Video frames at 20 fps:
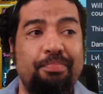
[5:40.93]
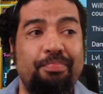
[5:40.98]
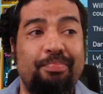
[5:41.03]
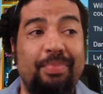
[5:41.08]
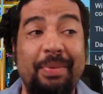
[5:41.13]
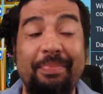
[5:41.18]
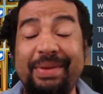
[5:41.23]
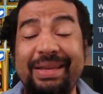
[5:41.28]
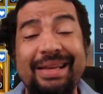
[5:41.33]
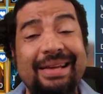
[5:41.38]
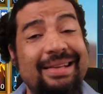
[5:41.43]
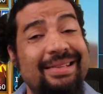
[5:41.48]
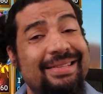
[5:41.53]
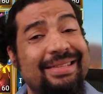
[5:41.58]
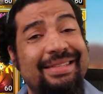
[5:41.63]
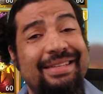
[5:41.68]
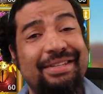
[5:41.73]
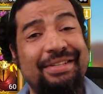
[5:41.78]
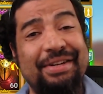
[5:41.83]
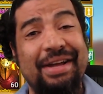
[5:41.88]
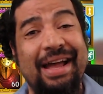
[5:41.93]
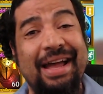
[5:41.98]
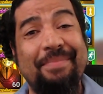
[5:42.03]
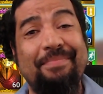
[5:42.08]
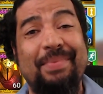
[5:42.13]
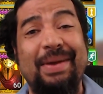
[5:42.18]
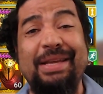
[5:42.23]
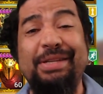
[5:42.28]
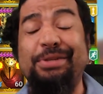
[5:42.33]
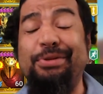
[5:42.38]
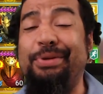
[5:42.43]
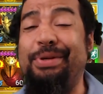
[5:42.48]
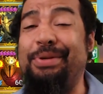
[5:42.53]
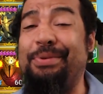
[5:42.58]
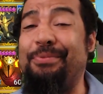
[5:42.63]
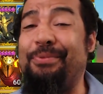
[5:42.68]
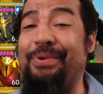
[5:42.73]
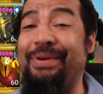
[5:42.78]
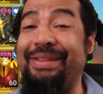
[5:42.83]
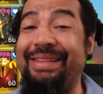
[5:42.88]
But because it's such a high base, you
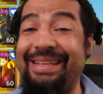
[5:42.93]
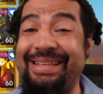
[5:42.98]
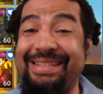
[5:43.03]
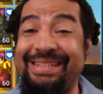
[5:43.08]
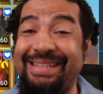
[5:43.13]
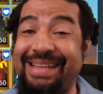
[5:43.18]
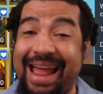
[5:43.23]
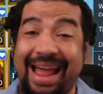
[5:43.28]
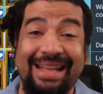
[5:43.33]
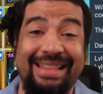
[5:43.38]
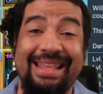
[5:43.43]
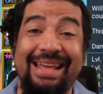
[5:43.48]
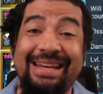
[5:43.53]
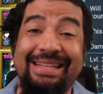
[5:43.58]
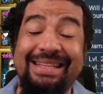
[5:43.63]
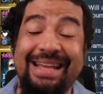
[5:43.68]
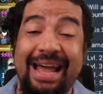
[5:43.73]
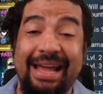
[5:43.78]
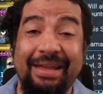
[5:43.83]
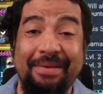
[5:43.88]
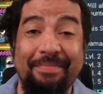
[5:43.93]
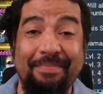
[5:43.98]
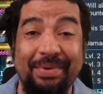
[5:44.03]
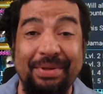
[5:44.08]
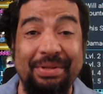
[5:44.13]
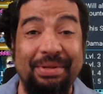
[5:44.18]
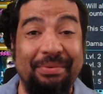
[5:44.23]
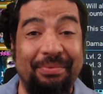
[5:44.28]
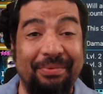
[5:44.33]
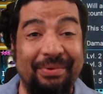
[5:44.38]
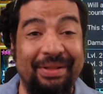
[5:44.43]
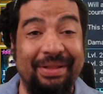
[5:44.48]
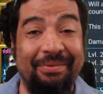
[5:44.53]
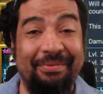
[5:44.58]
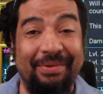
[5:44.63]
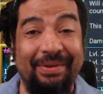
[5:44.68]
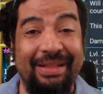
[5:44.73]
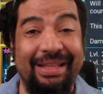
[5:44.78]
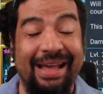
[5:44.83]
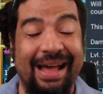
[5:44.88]
can really stack that attack and build it really,
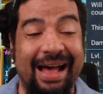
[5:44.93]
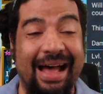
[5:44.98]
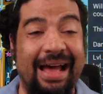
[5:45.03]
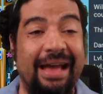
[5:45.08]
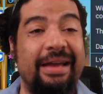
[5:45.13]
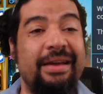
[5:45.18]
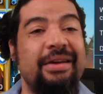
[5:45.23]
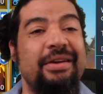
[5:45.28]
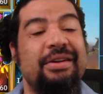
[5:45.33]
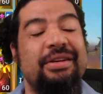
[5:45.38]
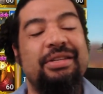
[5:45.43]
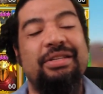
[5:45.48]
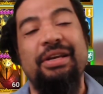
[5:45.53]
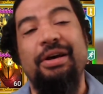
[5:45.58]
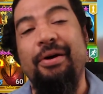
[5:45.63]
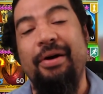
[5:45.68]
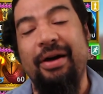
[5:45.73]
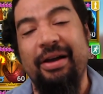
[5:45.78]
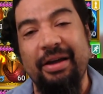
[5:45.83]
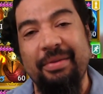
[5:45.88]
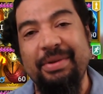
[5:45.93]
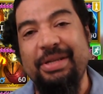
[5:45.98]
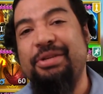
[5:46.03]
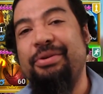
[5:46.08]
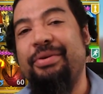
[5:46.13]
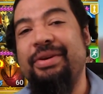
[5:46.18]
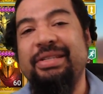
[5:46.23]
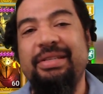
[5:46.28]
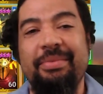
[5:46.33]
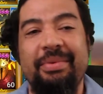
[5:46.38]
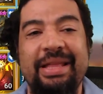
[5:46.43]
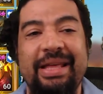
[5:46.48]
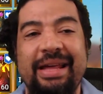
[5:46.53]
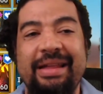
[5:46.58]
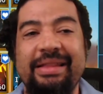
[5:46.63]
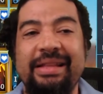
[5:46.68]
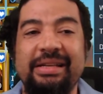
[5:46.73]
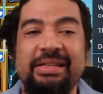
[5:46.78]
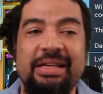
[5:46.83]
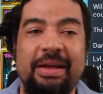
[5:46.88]
really high. So I'm going to be showing some of that
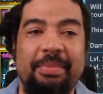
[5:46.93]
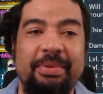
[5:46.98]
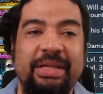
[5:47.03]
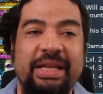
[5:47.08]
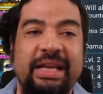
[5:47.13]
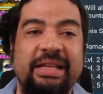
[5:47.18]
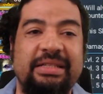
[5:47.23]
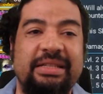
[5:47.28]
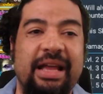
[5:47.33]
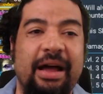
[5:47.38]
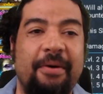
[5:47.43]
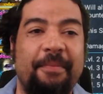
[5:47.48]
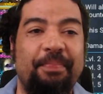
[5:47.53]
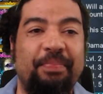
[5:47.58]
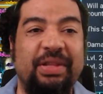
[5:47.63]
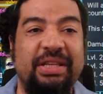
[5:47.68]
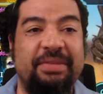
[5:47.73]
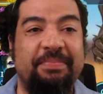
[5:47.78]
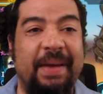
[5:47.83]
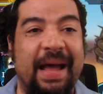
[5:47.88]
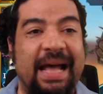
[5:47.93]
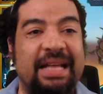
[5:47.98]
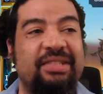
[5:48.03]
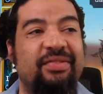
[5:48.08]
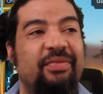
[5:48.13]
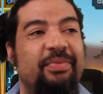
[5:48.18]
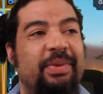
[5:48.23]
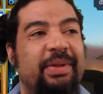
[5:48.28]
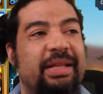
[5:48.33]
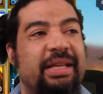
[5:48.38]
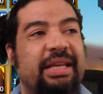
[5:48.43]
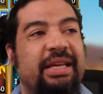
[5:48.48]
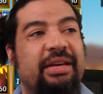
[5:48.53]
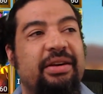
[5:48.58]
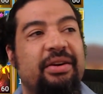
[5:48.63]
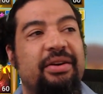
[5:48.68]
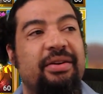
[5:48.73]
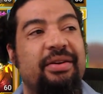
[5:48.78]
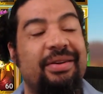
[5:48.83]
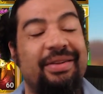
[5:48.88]
in the next couple of days. Now, his passive ability
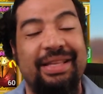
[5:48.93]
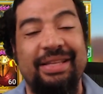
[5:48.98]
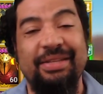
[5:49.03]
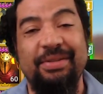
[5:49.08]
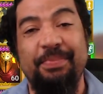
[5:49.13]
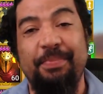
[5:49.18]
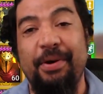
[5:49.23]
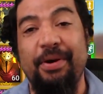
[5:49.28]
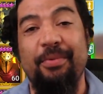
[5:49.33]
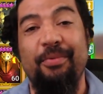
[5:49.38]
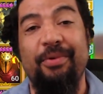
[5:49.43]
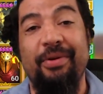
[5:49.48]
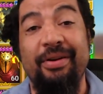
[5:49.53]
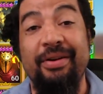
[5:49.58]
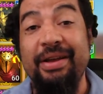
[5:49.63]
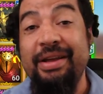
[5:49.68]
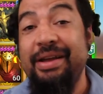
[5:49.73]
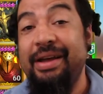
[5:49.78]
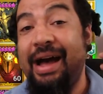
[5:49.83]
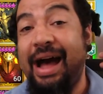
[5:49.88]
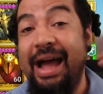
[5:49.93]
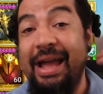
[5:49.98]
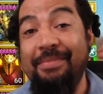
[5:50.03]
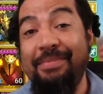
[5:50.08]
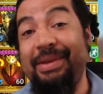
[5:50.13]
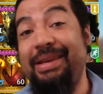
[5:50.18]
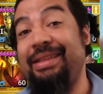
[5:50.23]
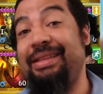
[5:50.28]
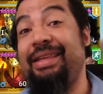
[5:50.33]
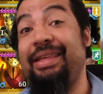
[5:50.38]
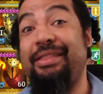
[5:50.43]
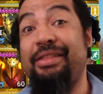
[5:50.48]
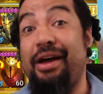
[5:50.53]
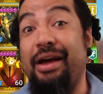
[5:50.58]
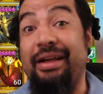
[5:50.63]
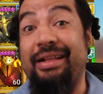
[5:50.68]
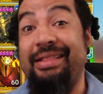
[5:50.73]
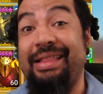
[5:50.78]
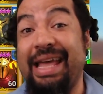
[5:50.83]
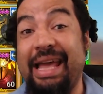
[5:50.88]
here is the part where I immediately
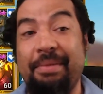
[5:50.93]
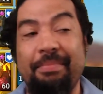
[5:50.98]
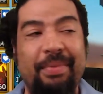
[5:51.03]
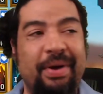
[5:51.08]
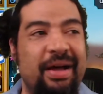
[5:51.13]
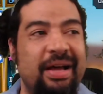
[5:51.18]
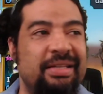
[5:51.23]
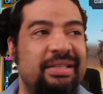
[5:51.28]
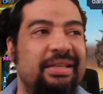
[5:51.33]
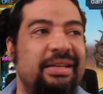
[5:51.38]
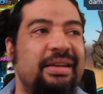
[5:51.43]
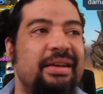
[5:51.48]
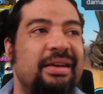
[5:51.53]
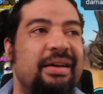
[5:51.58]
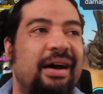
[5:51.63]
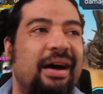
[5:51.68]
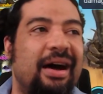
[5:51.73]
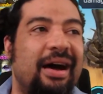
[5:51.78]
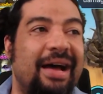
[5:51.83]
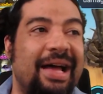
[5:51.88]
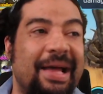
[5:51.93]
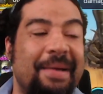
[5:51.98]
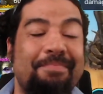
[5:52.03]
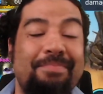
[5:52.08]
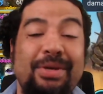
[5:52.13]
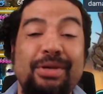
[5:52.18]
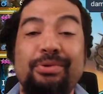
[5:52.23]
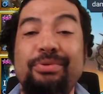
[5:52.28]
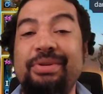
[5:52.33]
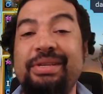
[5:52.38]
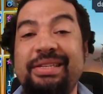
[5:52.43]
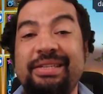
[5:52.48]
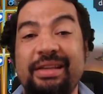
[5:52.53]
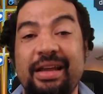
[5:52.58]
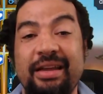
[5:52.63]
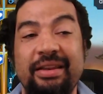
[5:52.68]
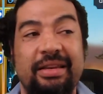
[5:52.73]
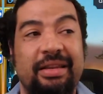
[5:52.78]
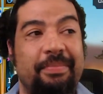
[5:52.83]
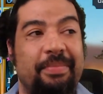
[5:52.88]
thought Clan Boss, immune to
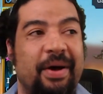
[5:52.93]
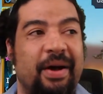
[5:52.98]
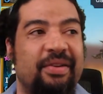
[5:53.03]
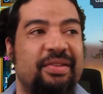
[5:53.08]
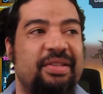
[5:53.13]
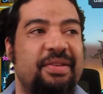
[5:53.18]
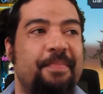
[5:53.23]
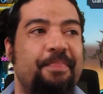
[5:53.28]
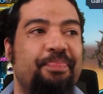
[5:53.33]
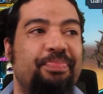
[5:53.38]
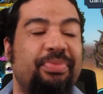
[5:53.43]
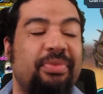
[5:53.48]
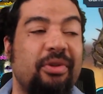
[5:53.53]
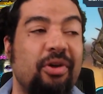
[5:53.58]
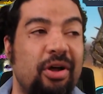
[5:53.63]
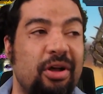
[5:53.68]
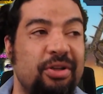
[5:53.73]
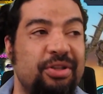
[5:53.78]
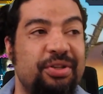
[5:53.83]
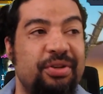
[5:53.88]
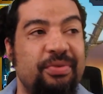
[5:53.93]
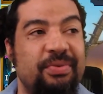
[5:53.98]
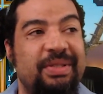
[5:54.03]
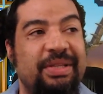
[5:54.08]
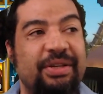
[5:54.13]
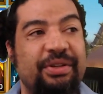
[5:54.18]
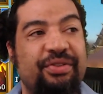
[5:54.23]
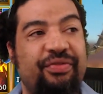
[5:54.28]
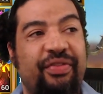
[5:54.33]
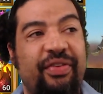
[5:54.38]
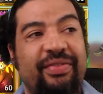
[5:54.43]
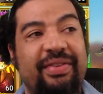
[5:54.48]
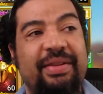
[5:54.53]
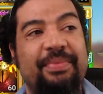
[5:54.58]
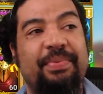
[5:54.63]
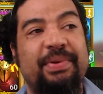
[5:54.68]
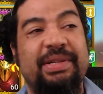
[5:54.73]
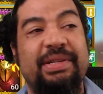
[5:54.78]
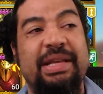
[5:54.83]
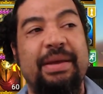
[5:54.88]
stun debuffs. Also deals
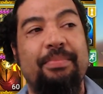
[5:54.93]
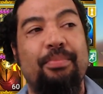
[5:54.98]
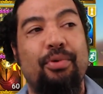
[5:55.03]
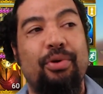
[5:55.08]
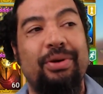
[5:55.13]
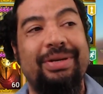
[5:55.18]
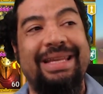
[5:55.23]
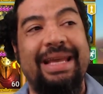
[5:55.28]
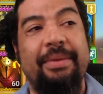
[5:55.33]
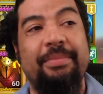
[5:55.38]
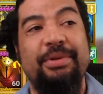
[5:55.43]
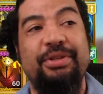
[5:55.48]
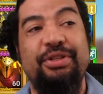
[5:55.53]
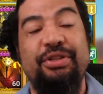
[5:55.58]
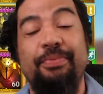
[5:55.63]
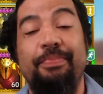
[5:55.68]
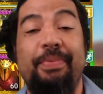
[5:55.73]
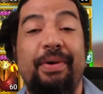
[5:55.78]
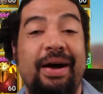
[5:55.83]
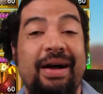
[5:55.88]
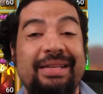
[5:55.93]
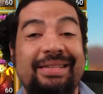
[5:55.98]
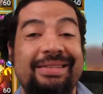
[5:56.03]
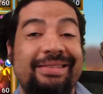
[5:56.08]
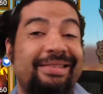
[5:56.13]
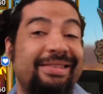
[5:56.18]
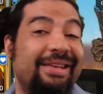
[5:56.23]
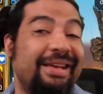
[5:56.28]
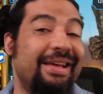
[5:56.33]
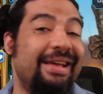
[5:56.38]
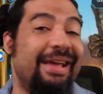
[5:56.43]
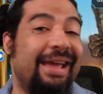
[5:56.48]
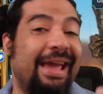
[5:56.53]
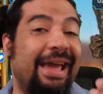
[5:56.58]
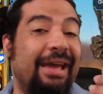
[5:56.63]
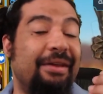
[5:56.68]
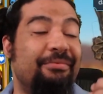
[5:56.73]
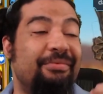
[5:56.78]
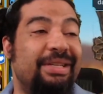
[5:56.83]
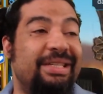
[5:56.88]
15% more damage to bosses
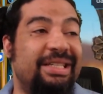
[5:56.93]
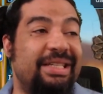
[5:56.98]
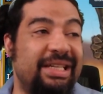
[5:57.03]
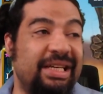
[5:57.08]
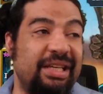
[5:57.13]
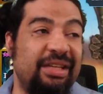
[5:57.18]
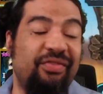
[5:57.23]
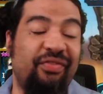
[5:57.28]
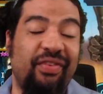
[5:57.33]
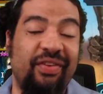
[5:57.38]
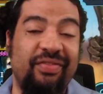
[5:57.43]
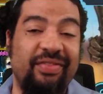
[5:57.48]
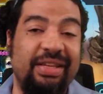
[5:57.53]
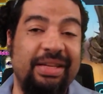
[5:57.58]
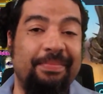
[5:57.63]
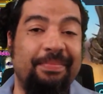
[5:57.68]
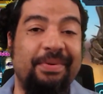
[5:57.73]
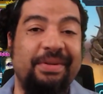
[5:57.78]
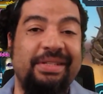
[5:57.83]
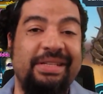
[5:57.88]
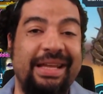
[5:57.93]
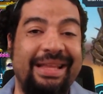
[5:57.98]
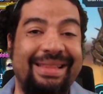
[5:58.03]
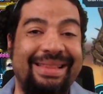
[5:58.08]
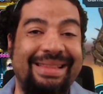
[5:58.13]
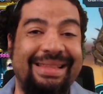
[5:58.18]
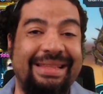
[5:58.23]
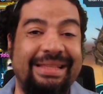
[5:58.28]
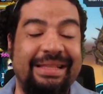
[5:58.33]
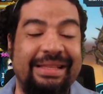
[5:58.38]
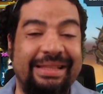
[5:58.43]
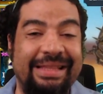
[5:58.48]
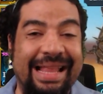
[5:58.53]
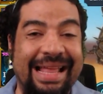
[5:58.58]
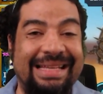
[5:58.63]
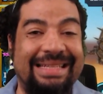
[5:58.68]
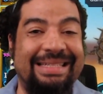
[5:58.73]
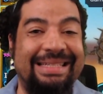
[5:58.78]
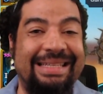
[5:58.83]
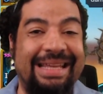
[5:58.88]
and receives 15%
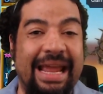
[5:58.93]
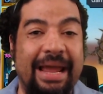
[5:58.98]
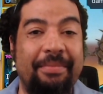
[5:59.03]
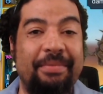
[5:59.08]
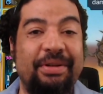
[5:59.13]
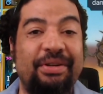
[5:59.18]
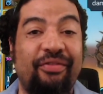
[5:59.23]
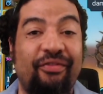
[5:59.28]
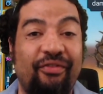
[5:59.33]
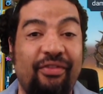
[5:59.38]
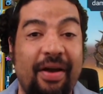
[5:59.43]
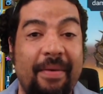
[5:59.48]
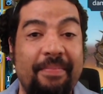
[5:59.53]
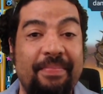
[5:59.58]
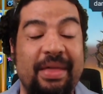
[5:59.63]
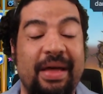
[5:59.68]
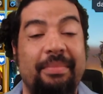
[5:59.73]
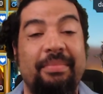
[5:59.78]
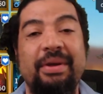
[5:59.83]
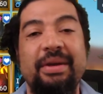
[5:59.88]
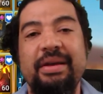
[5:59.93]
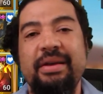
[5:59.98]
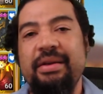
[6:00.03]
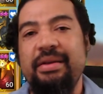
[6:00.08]
less damage from them.